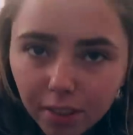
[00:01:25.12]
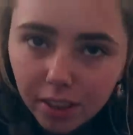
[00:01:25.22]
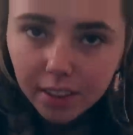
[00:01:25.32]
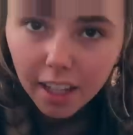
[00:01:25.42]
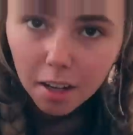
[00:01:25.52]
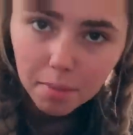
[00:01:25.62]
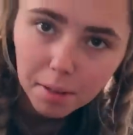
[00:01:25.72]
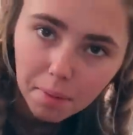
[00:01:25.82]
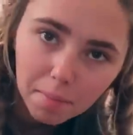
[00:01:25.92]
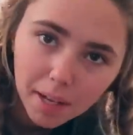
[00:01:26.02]
first I gotta
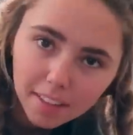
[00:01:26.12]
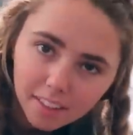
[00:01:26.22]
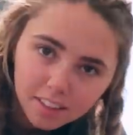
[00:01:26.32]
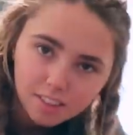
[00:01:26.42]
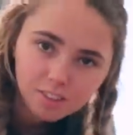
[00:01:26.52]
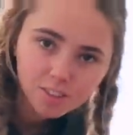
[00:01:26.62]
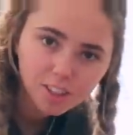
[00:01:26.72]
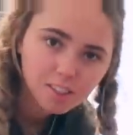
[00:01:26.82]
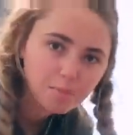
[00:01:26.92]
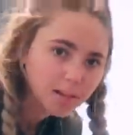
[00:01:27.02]
make my bed because it's
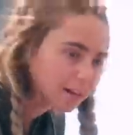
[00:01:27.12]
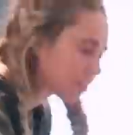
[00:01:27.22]
stressing me